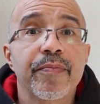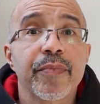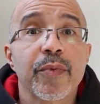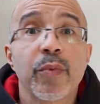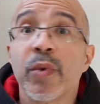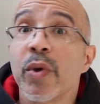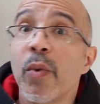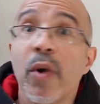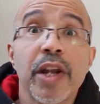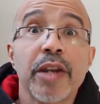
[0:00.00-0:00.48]

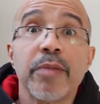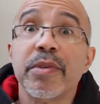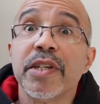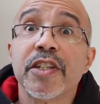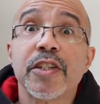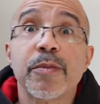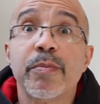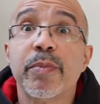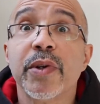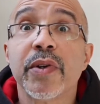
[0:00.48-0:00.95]
We want to be
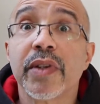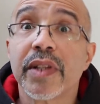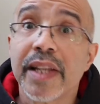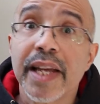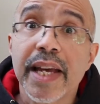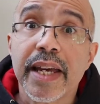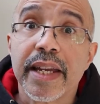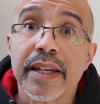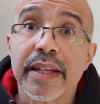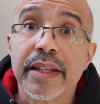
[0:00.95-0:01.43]

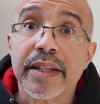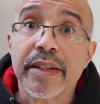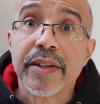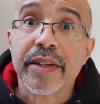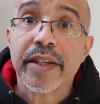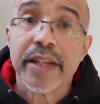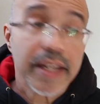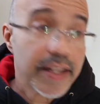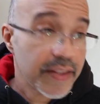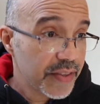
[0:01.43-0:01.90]
spirit-led
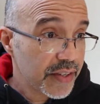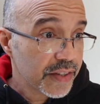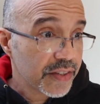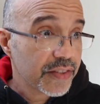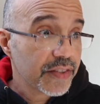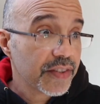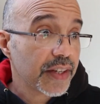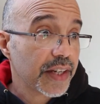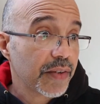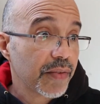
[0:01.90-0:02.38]
in
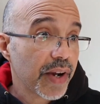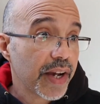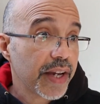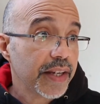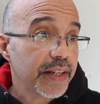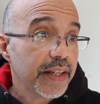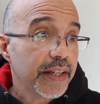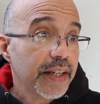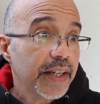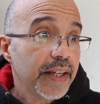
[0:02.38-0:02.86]
this thing,
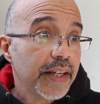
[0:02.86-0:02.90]
right?